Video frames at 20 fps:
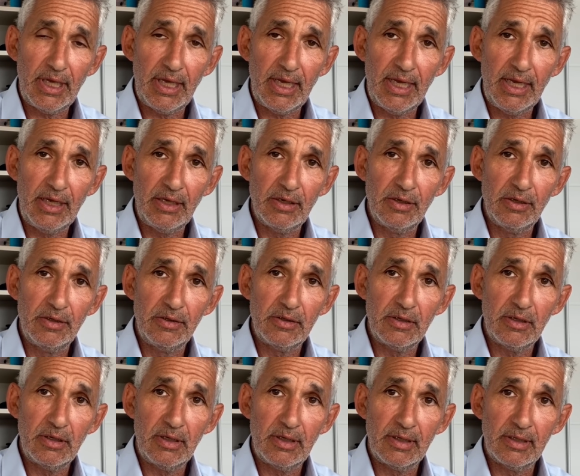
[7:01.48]
England,
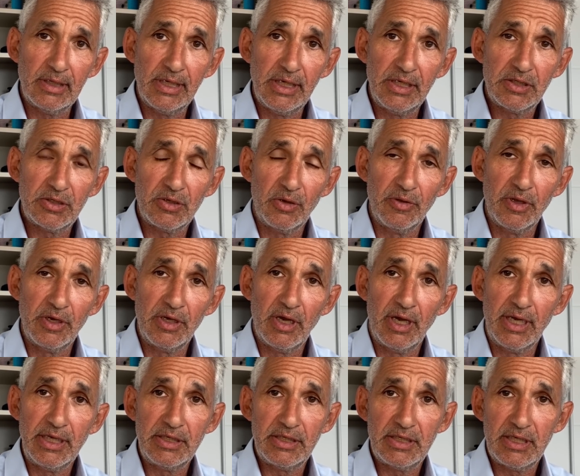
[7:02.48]
at least on the
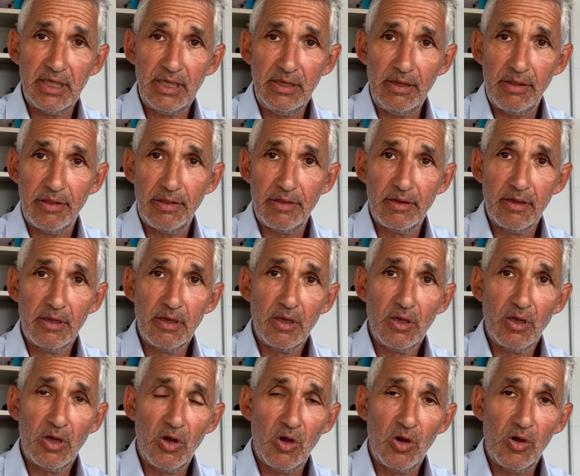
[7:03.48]
nineteenth
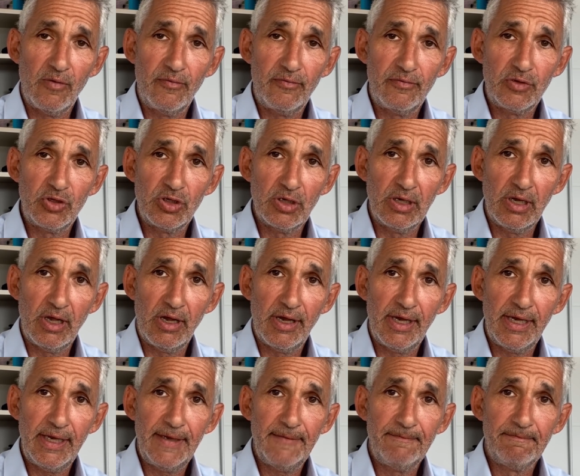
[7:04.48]
of
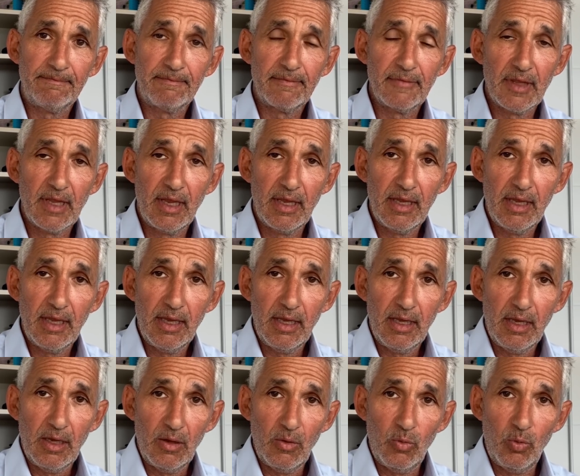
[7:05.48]
July,
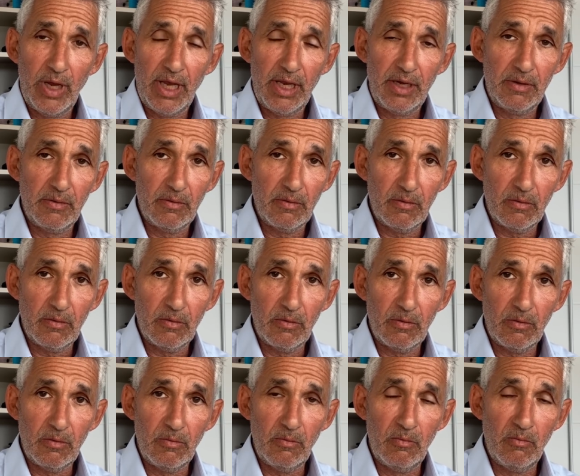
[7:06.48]
when
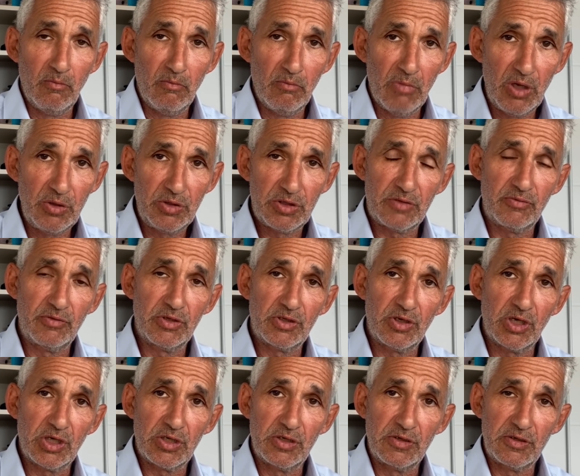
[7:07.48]
most
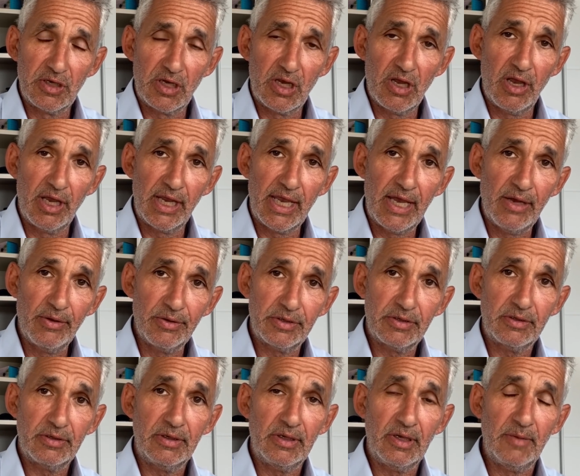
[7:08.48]
restrictions are going
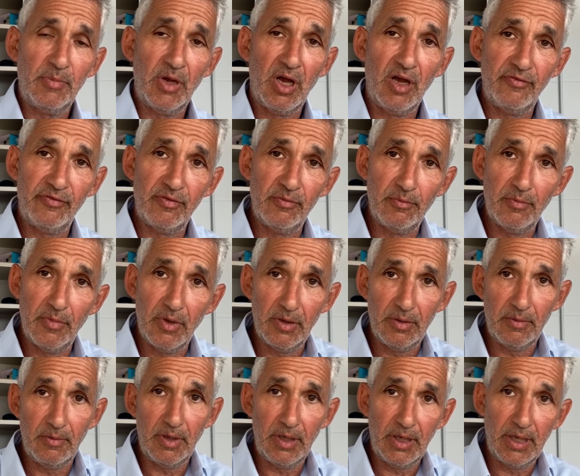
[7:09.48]
out, apart from
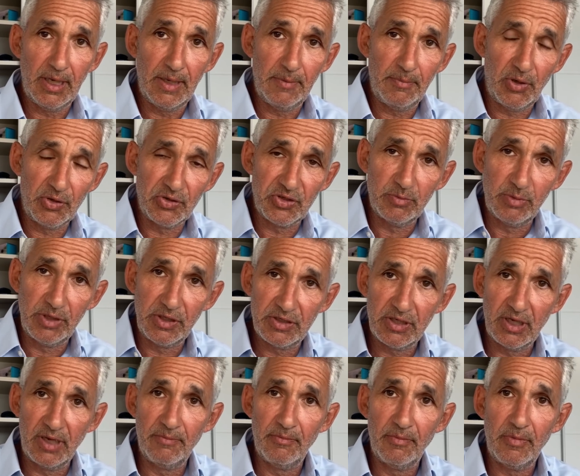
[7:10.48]
possibly
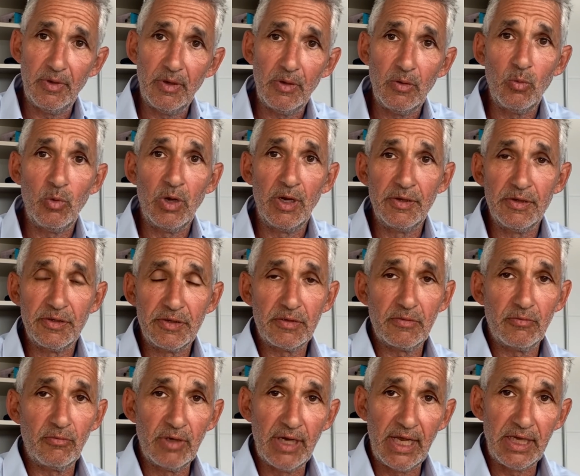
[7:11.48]
some ones
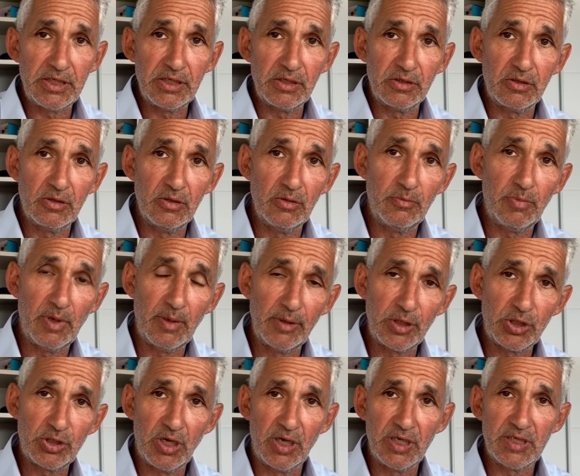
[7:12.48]
relating to
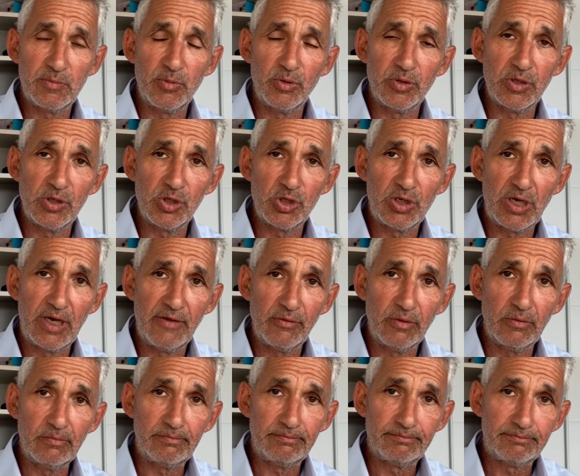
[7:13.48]
public transport and
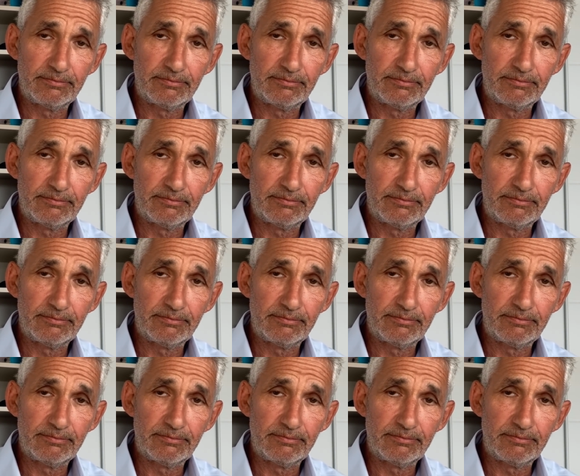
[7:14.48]
travel.